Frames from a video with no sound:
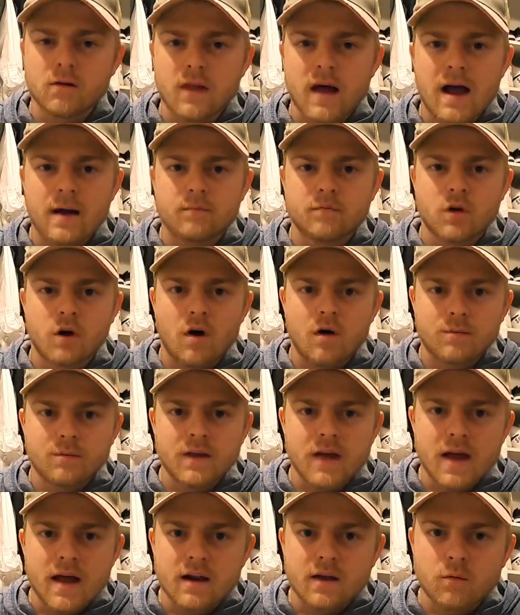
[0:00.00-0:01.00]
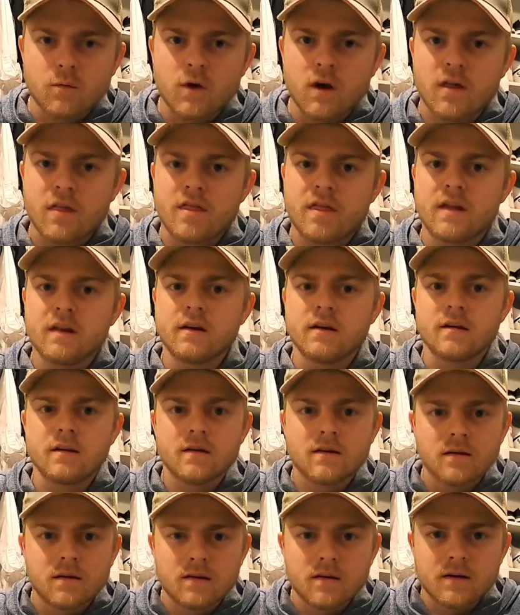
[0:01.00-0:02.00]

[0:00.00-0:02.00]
laptop to edit with, and